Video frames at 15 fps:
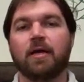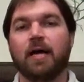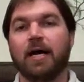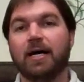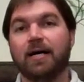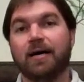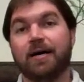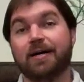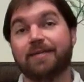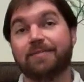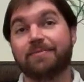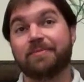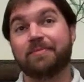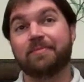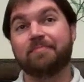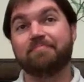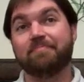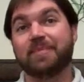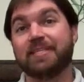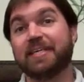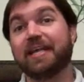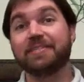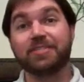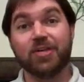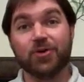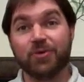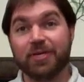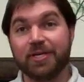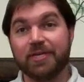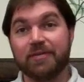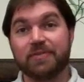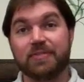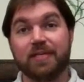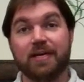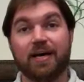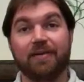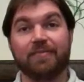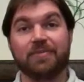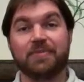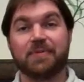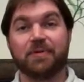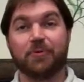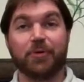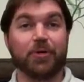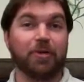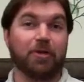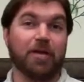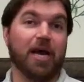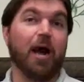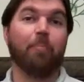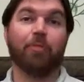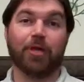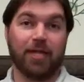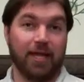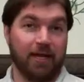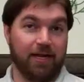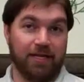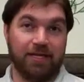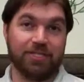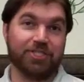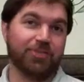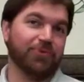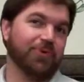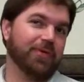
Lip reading: Uh, the dead zone is obviously a really complicated issue.